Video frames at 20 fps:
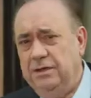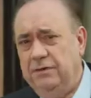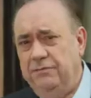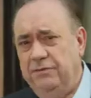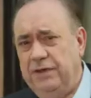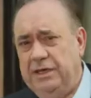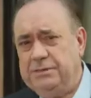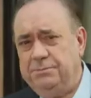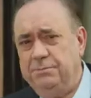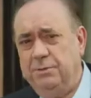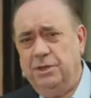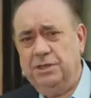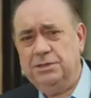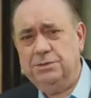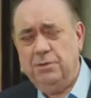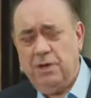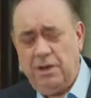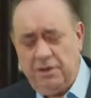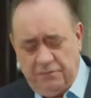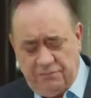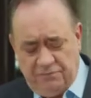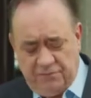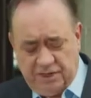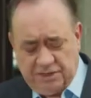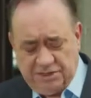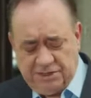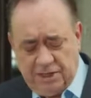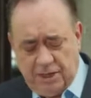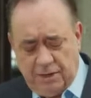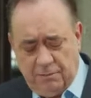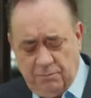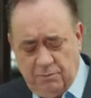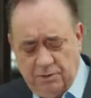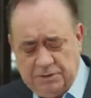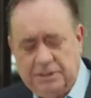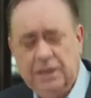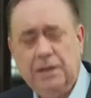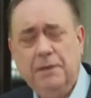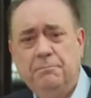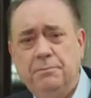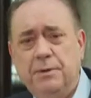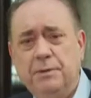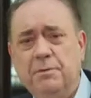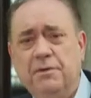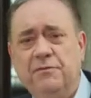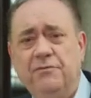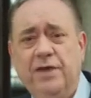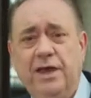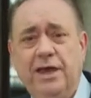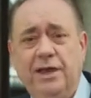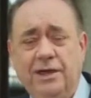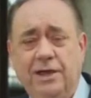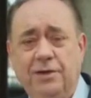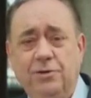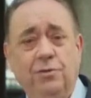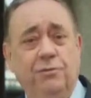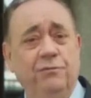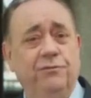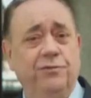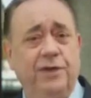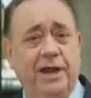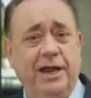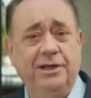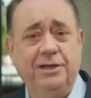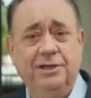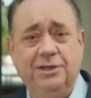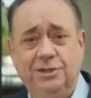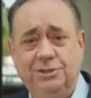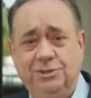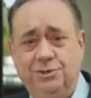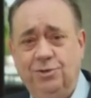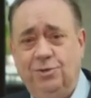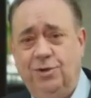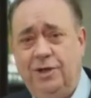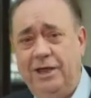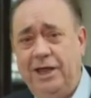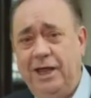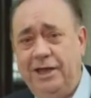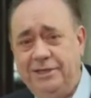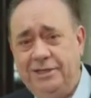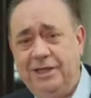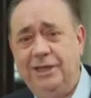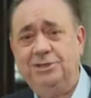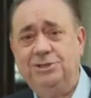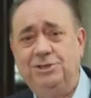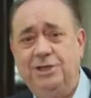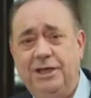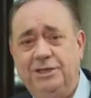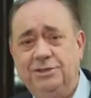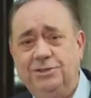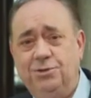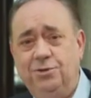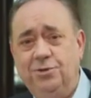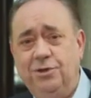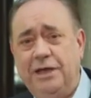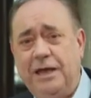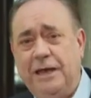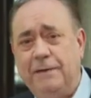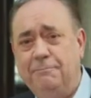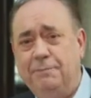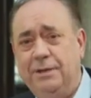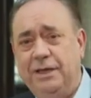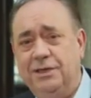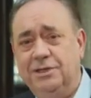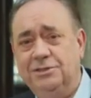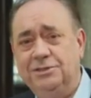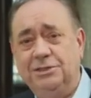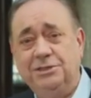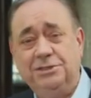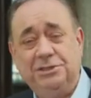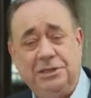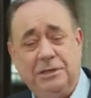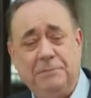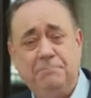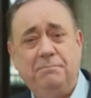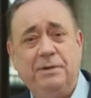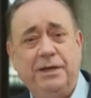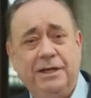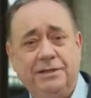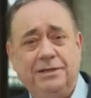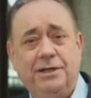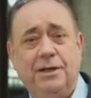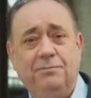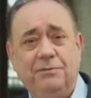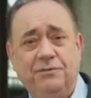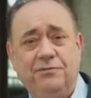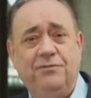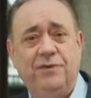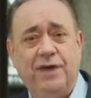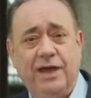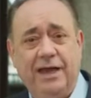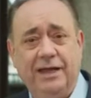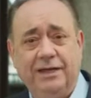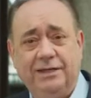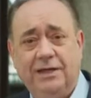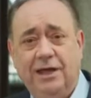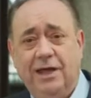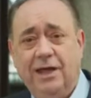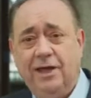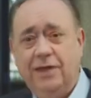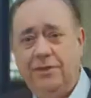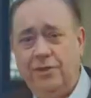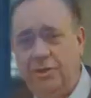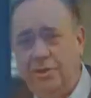Facebook as well. Now, first up was Primavera, an old friend of the show, an anti-HS2 campaigner, and she picked up the fact that